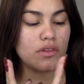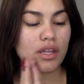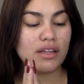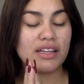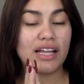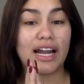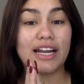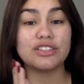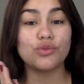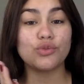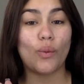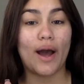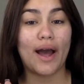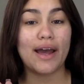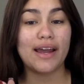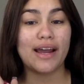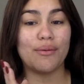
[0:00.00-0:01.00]
that is
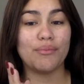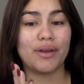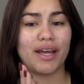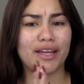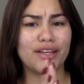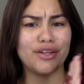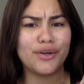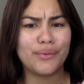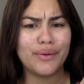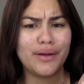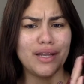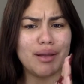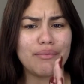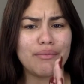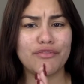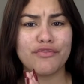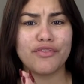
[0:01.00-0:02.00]
why I'm like, you know what,
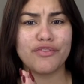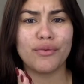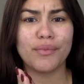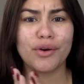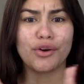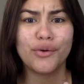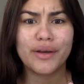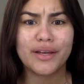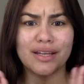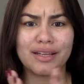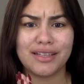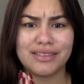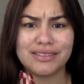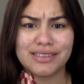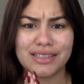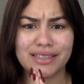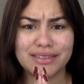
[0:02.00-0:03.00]
let me film a quick and
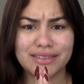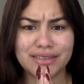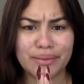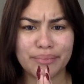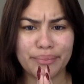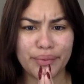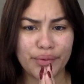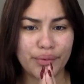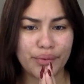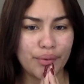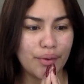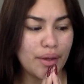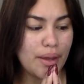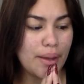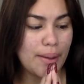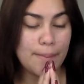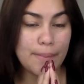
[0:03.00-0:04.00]
easy, simple
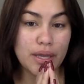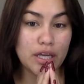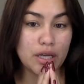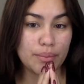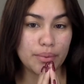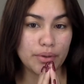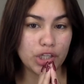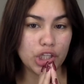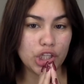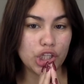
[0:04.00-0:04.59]
makeup look.